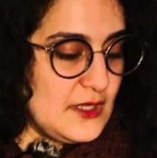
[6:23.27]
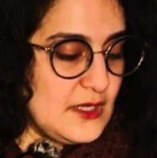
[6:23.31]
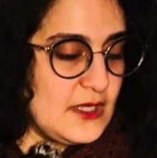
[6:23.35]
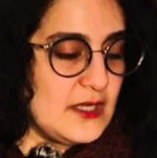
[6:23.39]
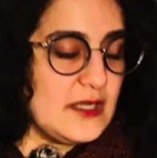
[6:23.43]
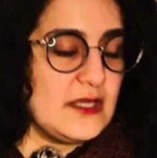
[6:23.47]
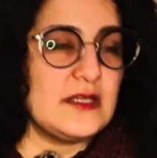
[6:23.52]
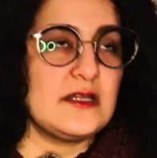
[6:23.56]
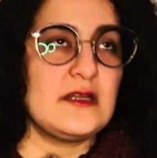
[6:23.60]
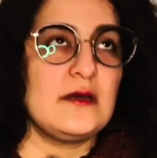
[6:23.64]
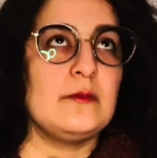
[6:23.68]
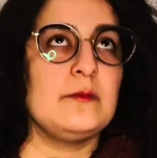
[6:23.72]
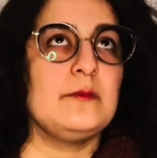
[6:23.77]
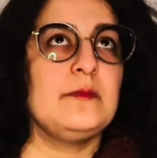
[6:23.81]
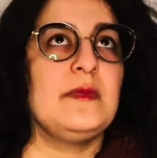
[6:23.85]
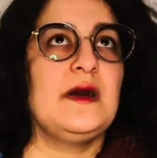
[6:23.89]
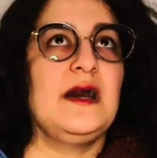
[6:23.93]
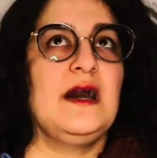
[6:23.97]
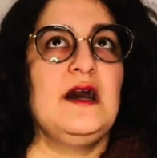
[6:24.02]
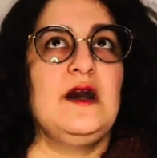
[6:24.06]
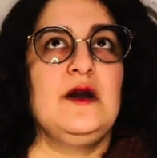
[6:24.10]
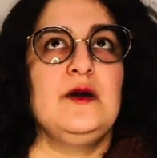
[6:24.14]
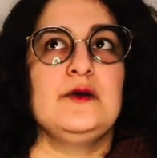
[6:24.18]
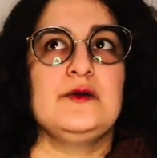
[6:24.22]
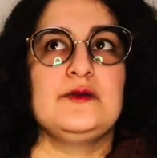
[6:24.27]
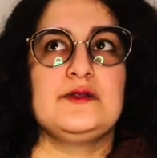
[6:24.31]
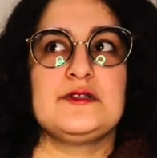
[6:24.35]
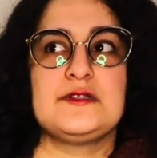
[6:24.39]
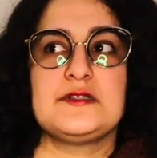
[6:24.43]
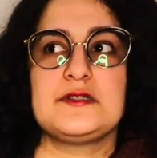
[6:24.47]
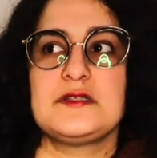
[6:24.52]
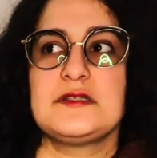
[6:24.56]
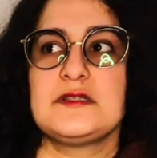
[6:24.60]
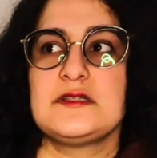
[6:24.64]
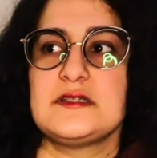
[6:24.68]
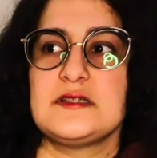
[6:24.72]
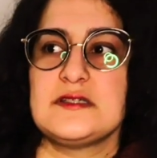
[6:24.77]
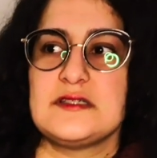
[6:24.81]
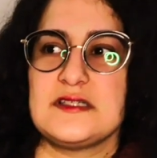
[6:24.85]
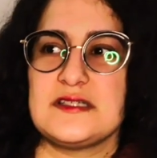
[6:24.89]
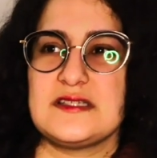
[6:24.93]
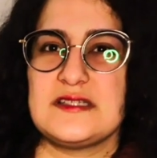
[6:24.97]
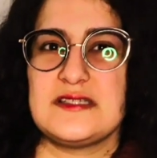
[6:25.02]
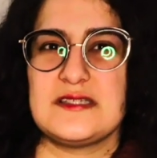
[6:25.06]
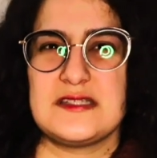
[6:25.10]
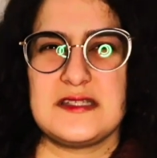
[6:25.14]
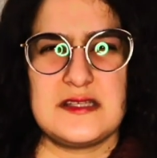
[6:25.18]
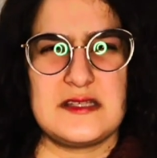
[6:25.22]
in about
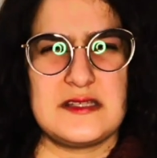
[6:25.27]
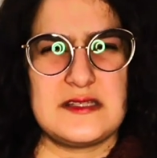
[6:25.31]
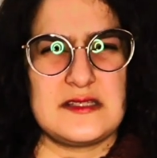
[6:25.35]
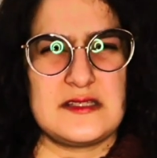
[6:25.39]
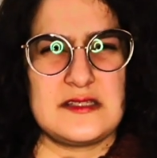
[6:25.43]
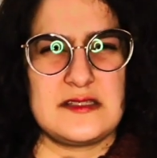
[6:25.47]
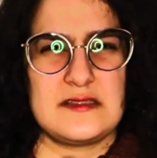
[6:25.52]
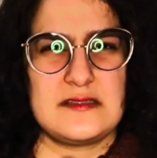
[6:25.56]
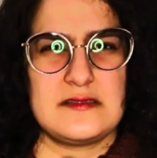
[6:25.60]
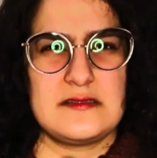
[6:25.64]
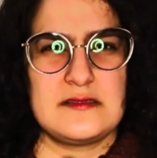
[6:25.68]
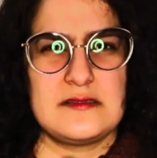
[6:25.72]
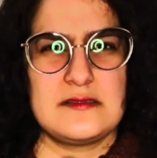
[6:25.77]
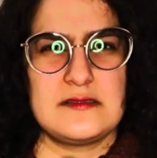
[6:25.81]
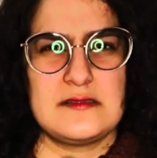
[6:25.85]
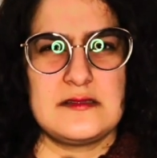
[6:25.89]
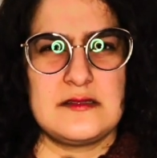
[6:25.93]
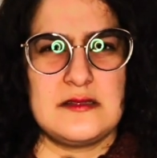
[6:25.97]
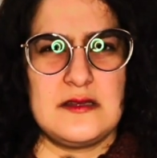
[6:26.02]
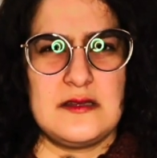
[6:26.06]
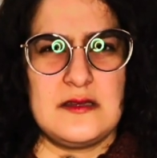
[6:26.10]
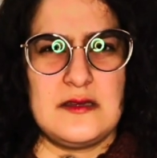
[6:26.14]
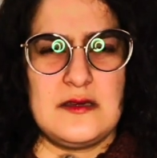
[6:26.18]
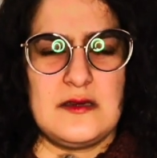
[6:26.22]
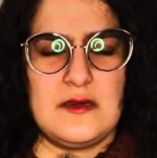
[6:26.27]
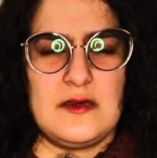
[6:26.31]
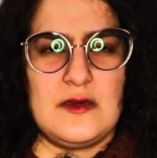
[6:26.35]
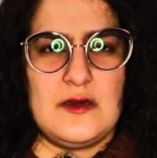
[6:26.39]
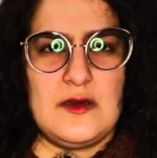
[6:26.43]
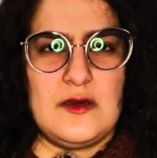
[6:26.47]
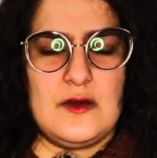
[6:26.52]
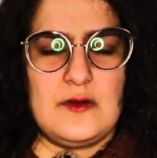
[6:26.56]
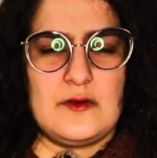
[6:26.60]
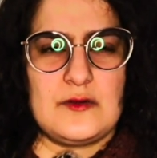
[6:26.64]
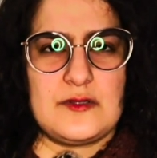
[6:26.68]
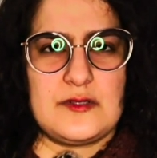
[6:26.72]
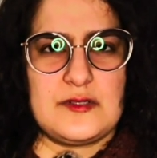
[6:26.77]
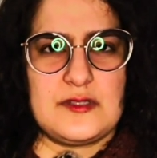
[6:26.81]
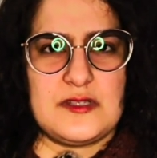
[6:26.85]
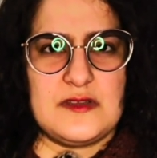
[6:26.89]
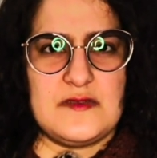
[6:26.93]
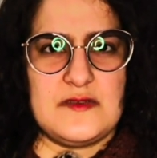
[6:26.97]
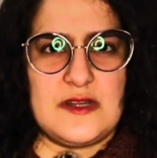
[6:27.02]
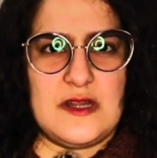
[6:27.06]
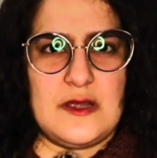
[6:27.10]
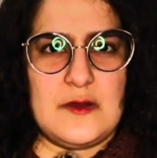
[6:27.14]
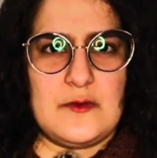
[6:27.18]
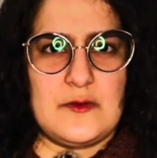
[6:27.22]
6 or
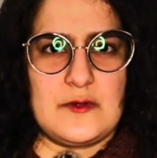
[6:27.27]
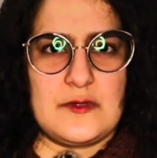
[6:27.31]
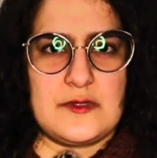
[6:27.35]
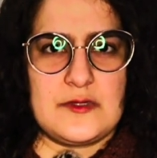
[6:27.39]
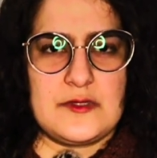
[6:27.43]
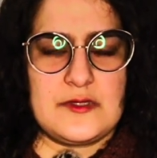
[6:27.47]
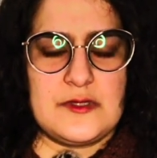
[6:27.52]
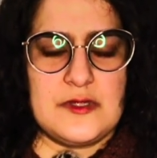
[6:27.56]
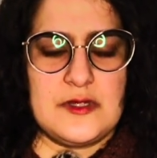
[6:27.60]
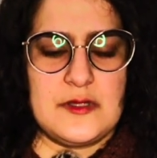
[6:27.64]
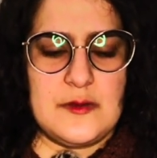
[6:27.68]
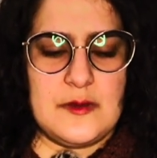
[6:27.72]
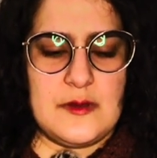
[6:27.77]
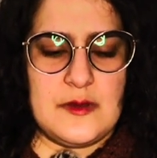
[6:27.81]
7 hours.